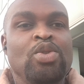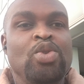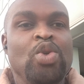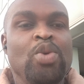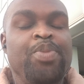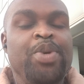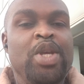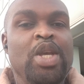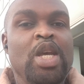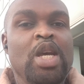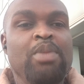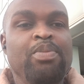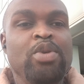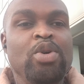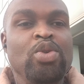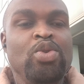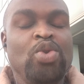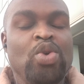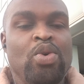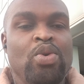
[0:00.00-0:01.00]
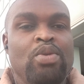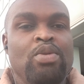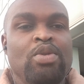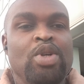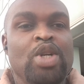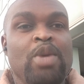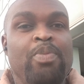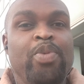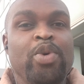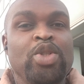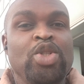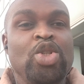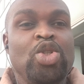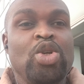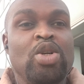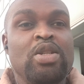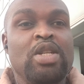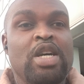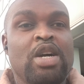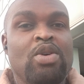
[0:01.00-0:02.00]
to be able to
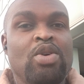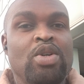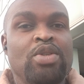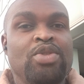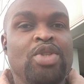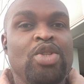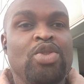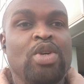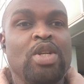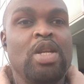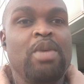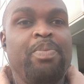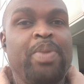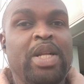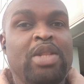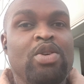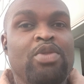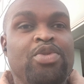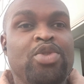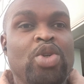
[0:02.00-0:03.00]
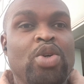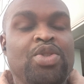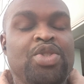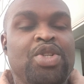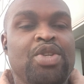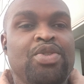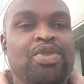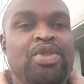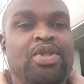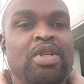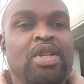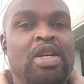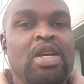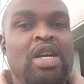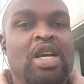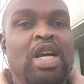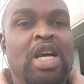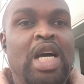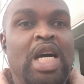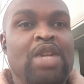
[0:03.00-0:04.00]
reposition their countries on the path of success
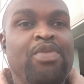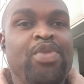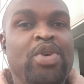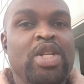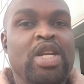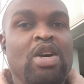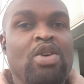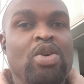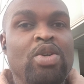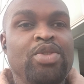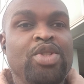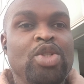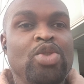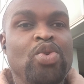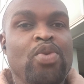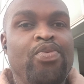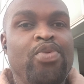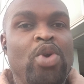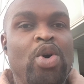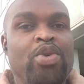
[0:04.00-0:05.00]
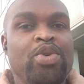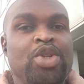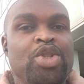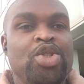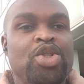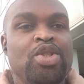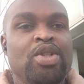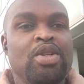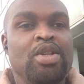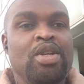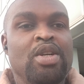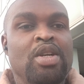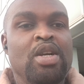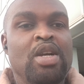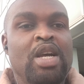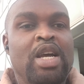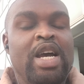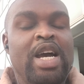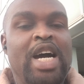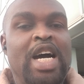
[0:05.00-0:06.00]
and for their country to flourish,
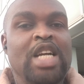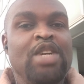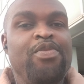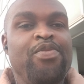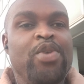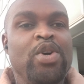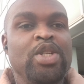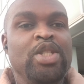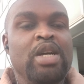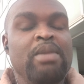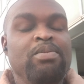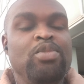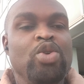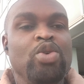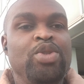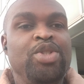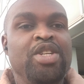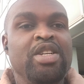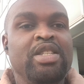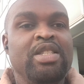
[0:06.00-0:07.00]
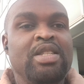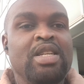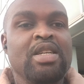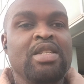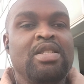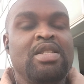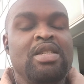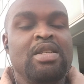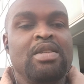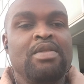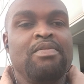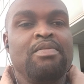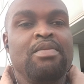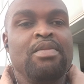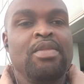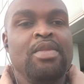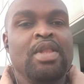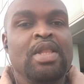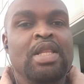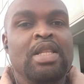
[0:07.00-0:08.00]
and for them to dictate
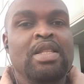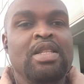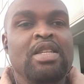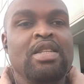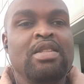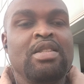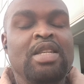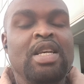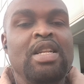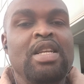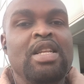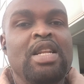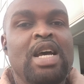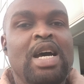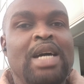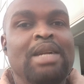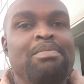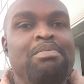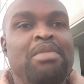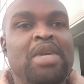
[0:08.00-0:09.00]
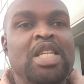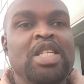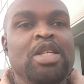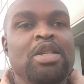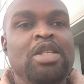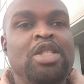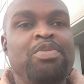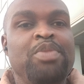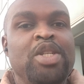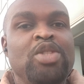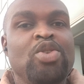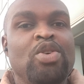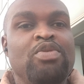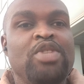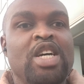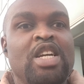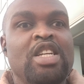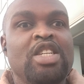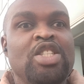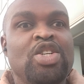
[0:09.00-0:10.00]
the selling and management of
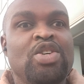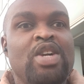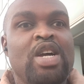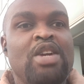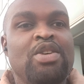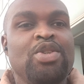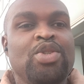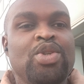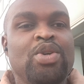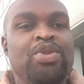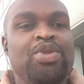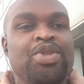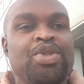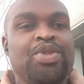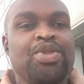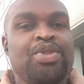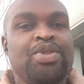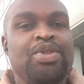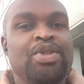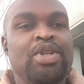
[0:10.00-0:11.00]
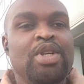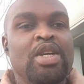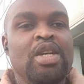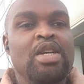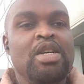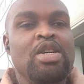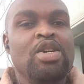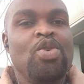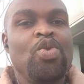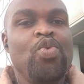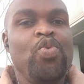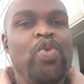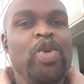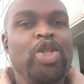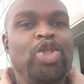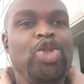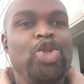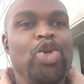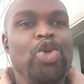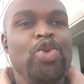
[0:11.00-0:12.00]
their natural resources,
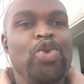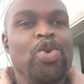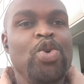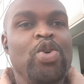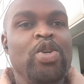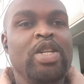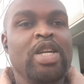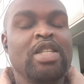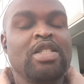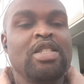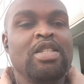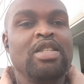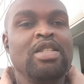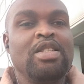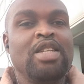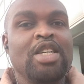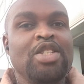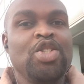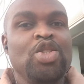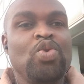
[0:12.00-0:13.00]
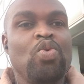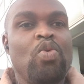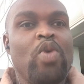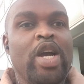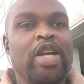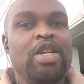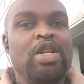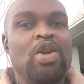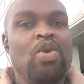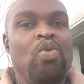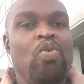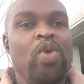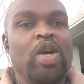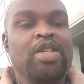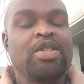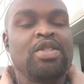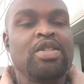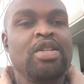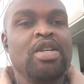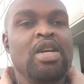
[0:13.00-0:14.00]
which you know that that is why the
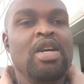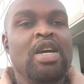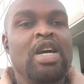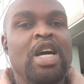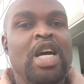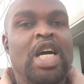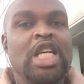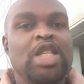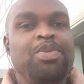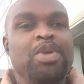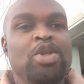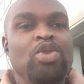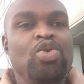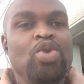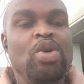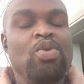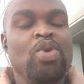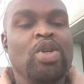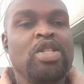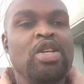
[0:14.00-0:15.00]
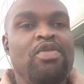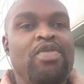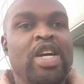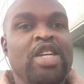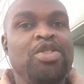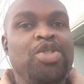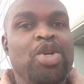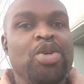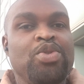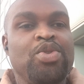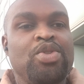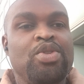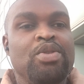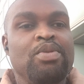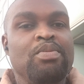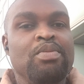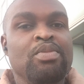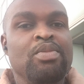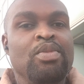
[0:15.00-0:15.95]
West has been doing whatever it takes